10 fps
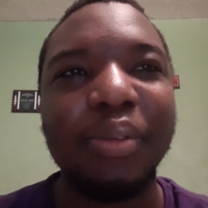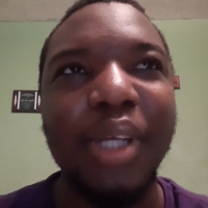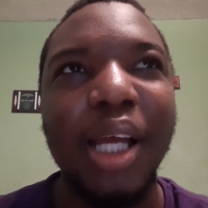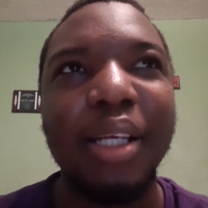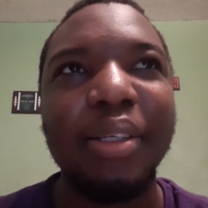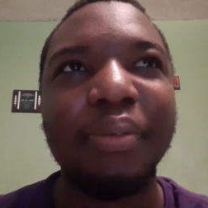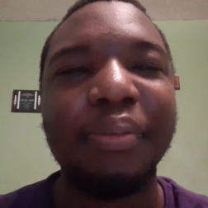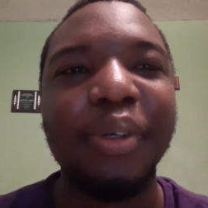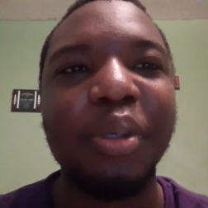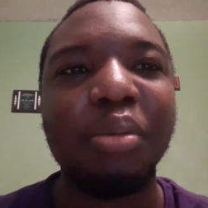and a
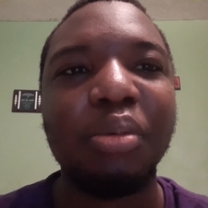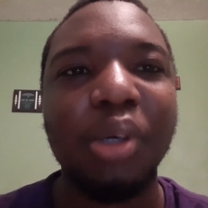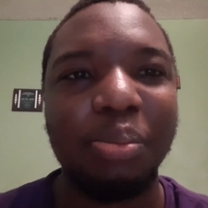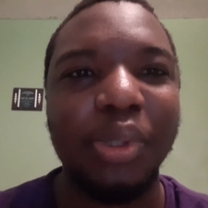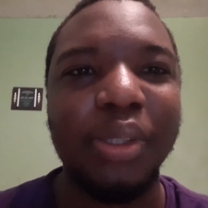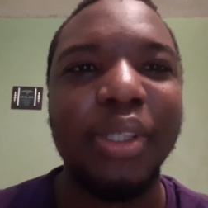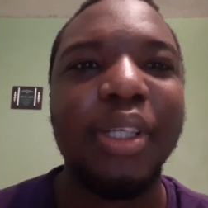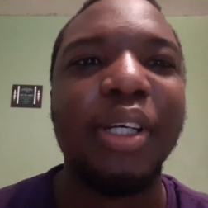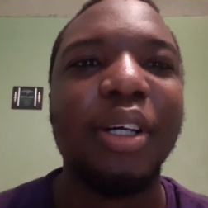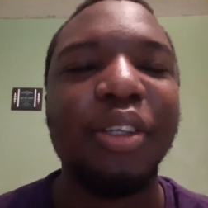firm grip
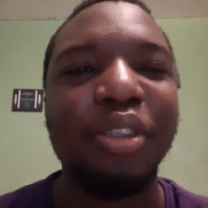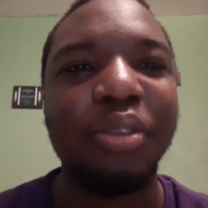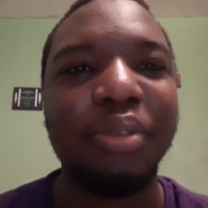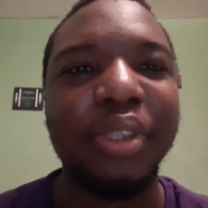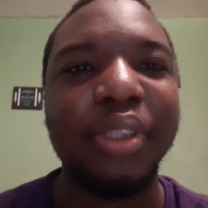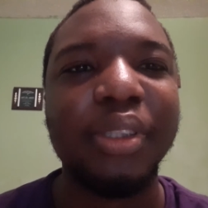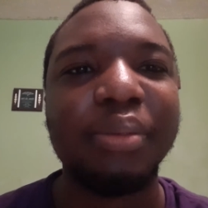on universe